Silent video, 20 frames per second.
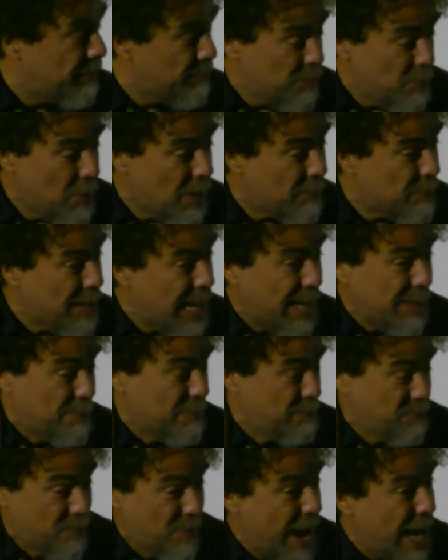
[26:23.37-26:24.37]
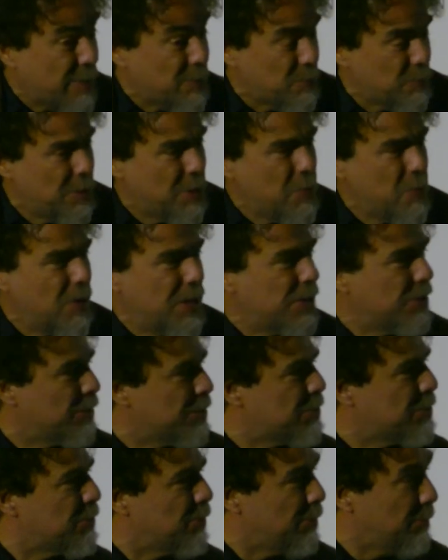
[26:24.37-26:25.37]
And if you have that fracture in a way
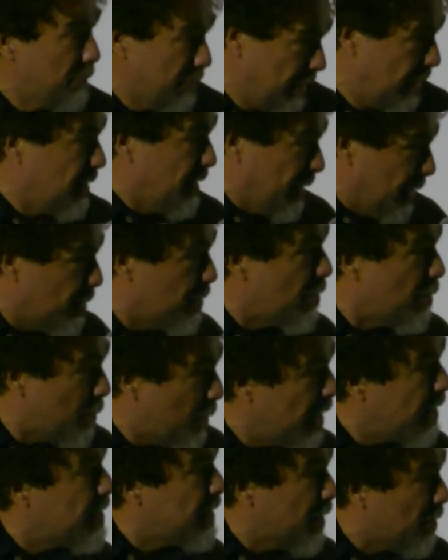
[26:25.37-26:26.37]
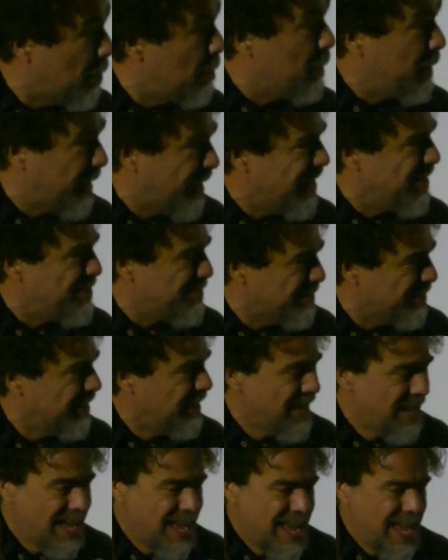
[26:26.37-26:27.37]
not solved, it creates a complication.